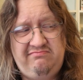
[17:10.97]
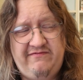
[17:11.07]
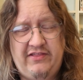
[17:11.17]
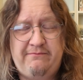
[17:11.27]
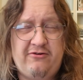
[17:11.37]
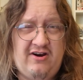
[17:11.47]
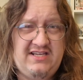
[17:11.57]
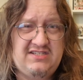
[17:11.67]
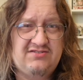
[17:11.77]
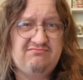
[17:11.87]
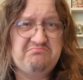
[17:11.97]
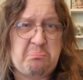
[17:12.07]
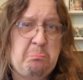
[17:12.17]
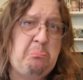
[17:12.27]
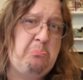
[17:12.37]
for the price,
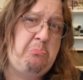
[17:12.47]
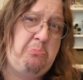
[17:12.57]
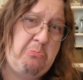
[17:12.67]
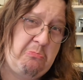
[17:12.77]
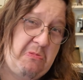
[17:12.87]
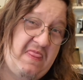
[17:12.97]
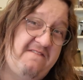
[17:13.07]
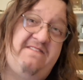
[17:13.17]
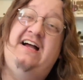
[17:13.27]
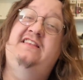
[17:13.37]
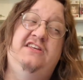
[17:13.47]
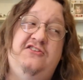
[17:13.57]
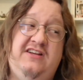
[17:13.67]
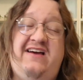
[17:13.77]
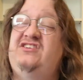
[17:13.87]
the fact that
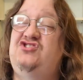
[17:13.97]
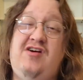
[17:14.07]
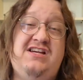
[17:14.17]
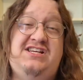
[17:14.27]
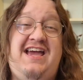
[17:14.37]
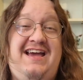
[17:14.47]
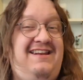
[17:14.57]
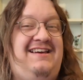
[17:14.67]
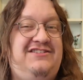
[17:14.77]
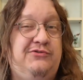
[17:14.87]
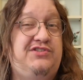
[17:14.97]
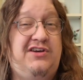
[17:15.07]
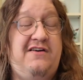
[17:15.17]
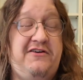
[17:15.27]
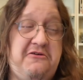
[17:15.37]
you can have a trash can as your
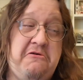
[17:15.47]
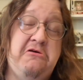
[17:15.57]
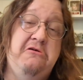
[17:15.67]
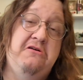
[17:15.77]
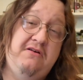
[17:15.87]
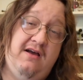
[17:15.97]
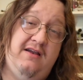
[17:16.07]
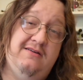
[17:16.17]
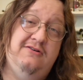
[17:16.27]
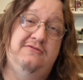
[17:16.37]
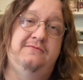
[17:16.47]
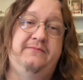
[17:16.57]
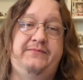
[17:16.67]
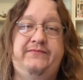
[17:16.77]
server, kind of cool.